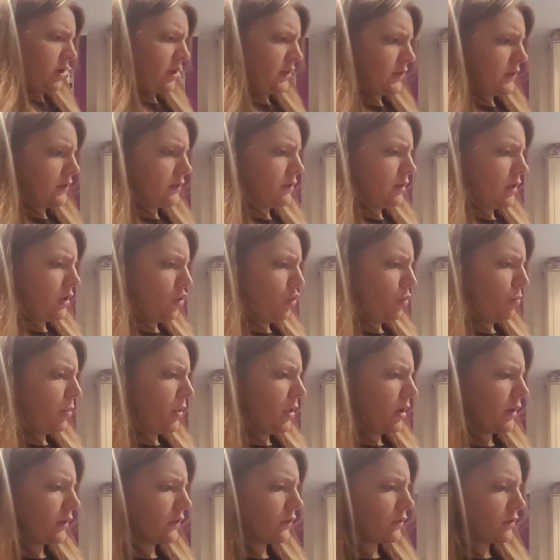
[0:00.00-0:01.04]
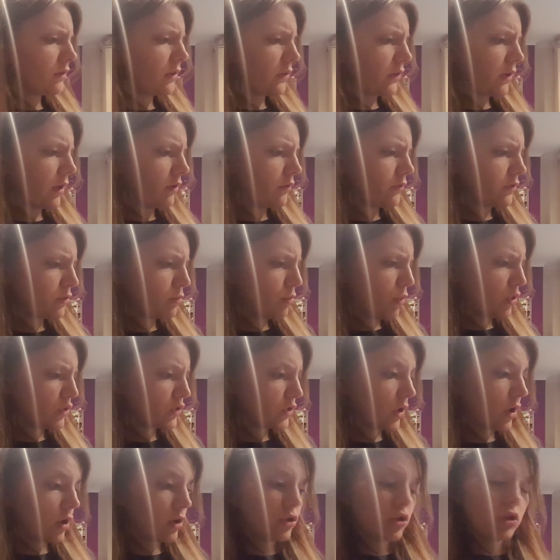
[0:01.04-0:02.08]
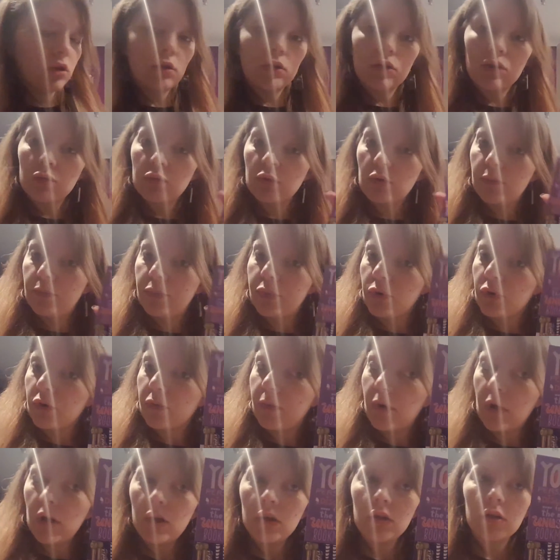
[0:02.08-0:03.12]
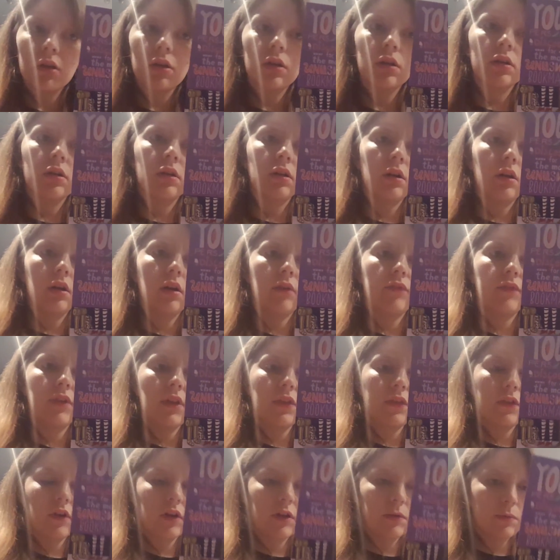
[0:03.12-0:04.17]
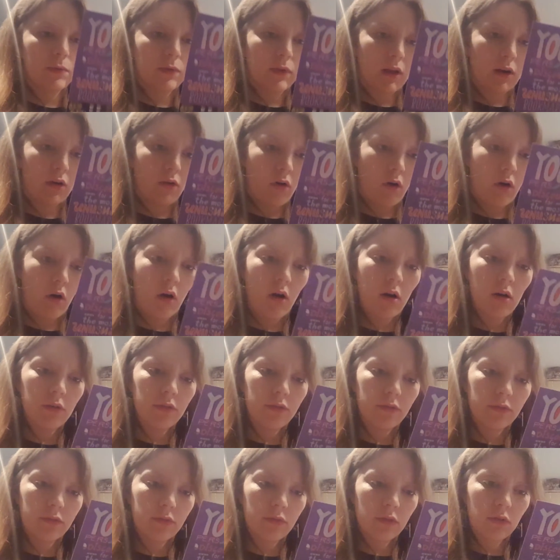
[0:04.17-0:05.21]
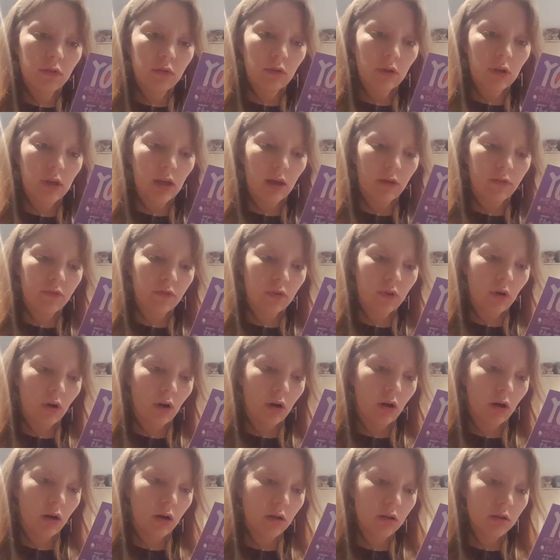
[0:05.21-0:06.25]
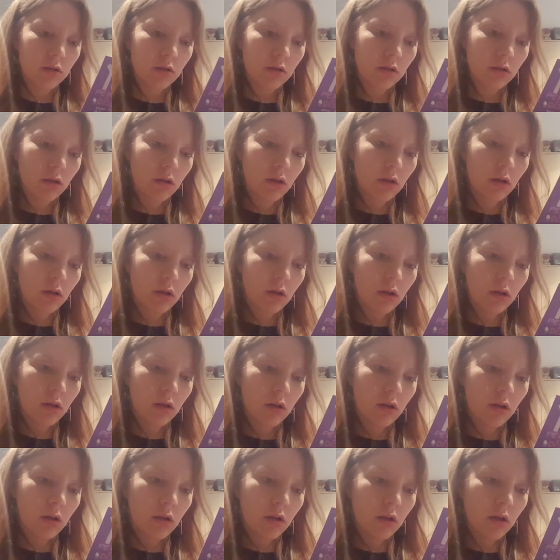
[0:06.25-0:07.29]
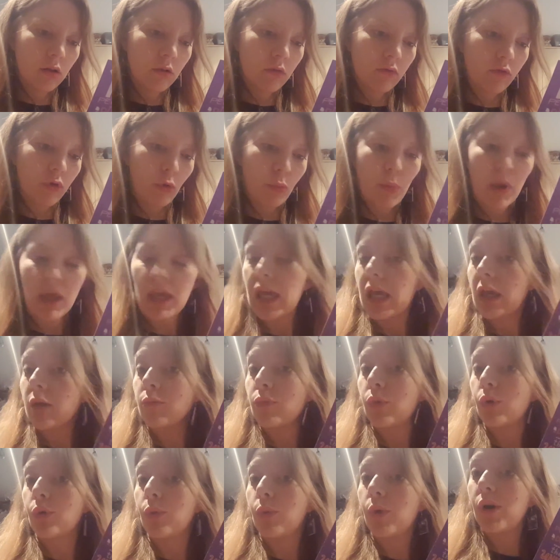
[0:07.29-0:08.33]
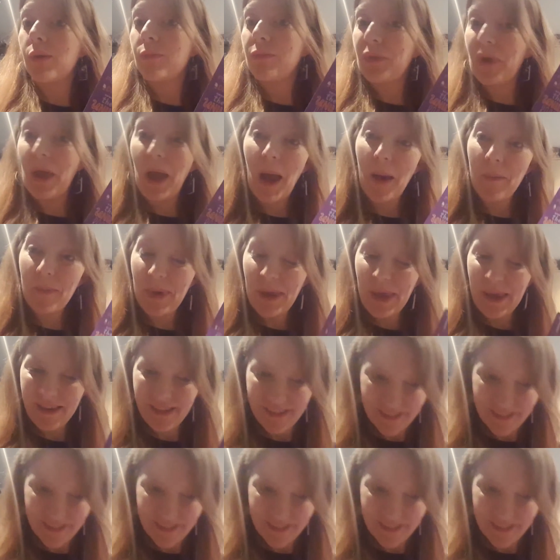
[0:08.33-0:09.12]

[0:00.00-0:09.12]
let's see. Your personal discount for the most unusual bookmark. Lovely. 30% off. Gift card. For making bookworms happy.